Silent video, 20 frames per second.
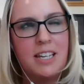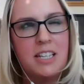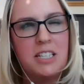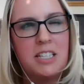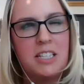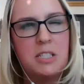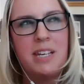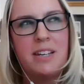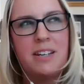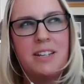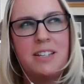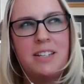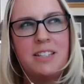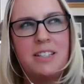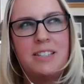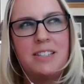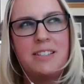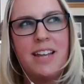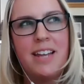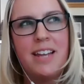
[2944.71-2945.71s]
it's
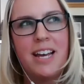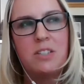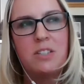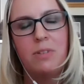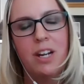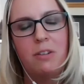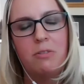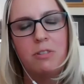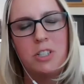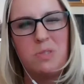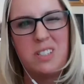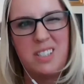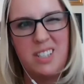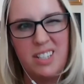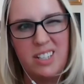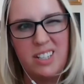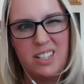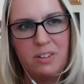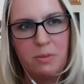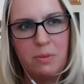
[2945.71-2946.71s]
because that's what I wish
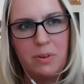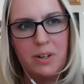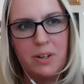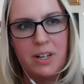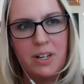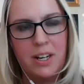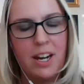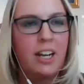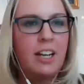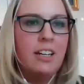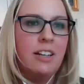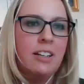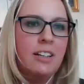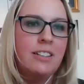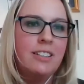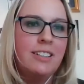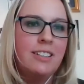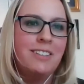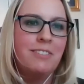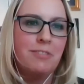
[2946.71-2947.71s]
was there when I
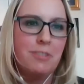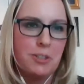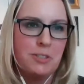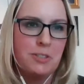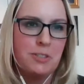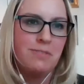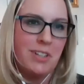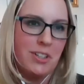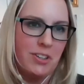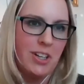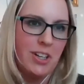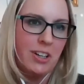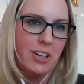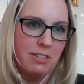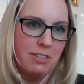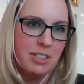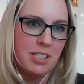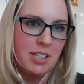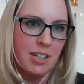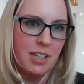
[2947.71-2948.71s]
first found
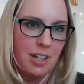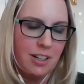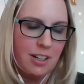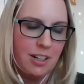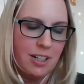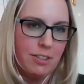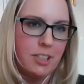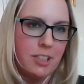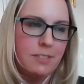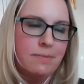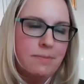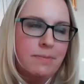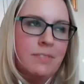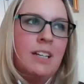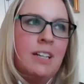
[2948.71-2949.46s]
out I was a caregiver.